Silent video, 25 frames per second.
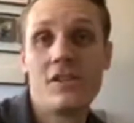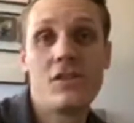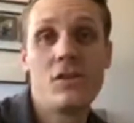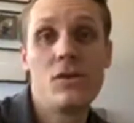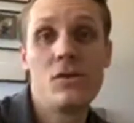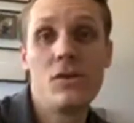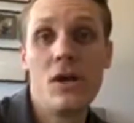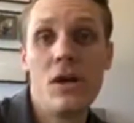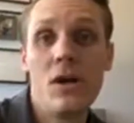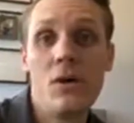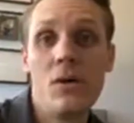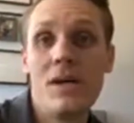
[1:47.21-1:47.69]

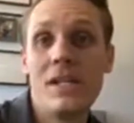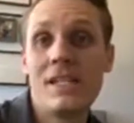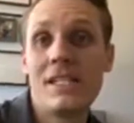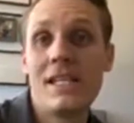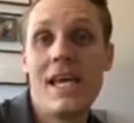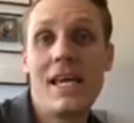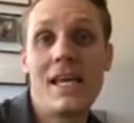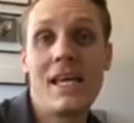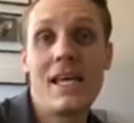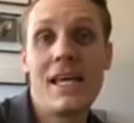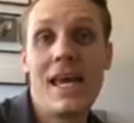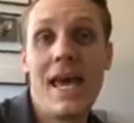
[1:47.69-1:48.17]
to go and
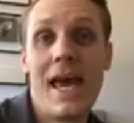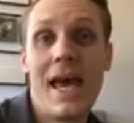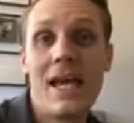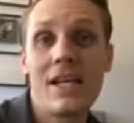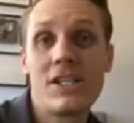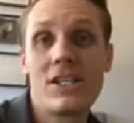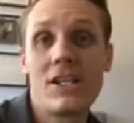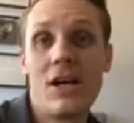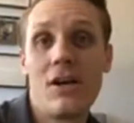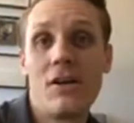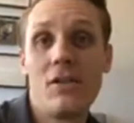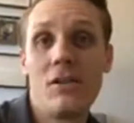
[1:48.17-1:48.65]
take a
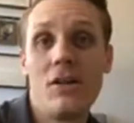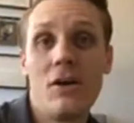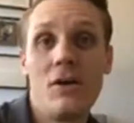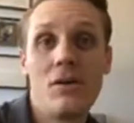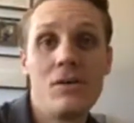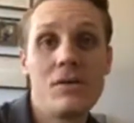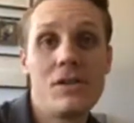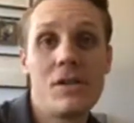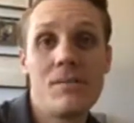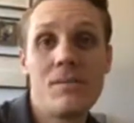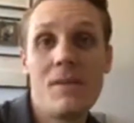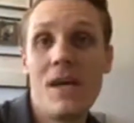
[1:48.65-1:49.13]
cash out
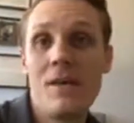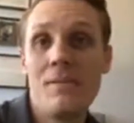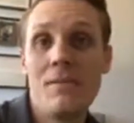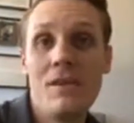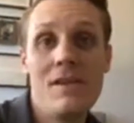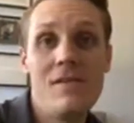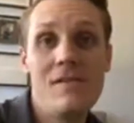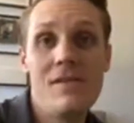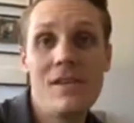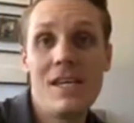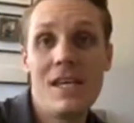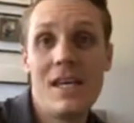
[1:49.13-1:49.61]
loan to maybe
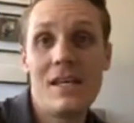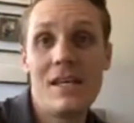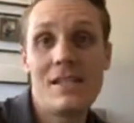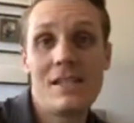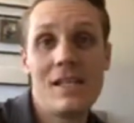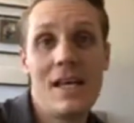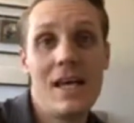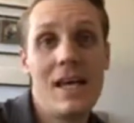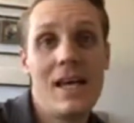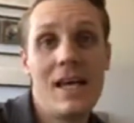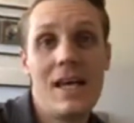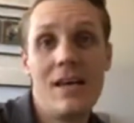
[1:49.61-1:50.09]
even get
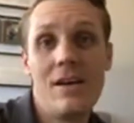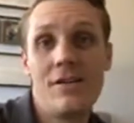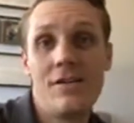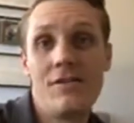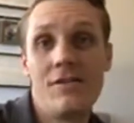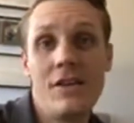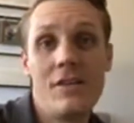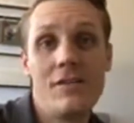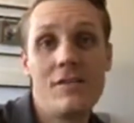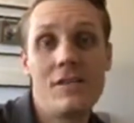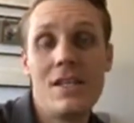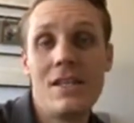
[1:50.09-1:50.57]
$10,000 or
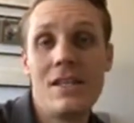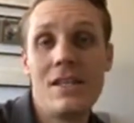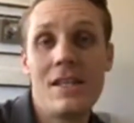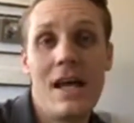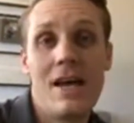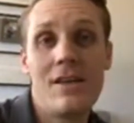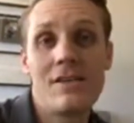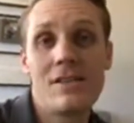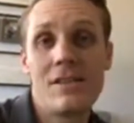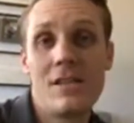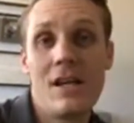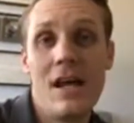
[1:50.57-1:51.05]

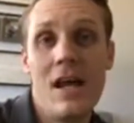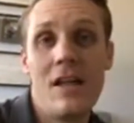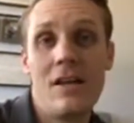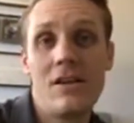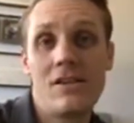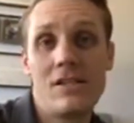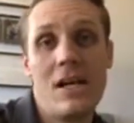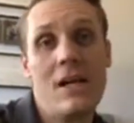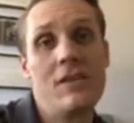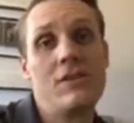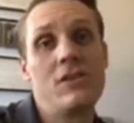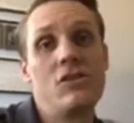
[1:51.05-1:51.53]

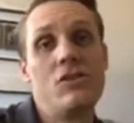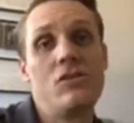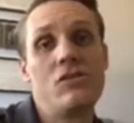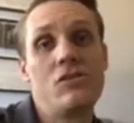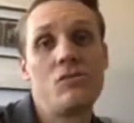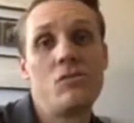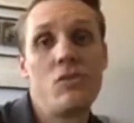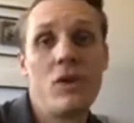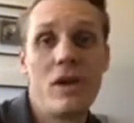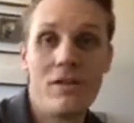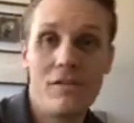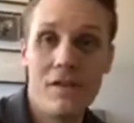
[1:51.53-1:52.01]
$15,000 out to do
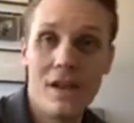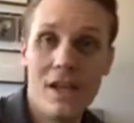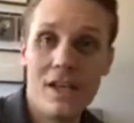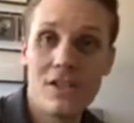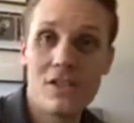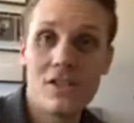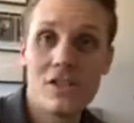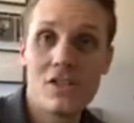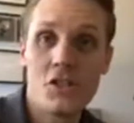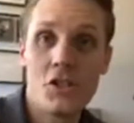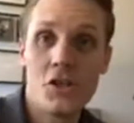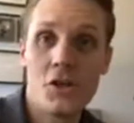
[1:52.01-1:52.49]
some
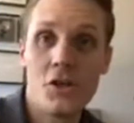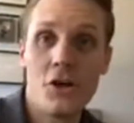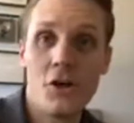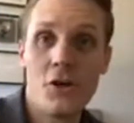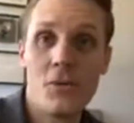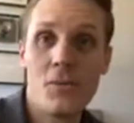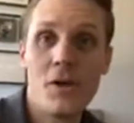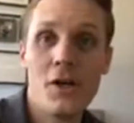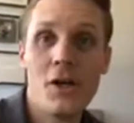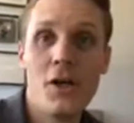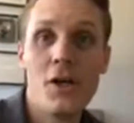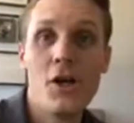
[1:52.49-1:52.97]
renovations to your
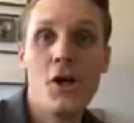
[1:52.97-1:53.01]
home.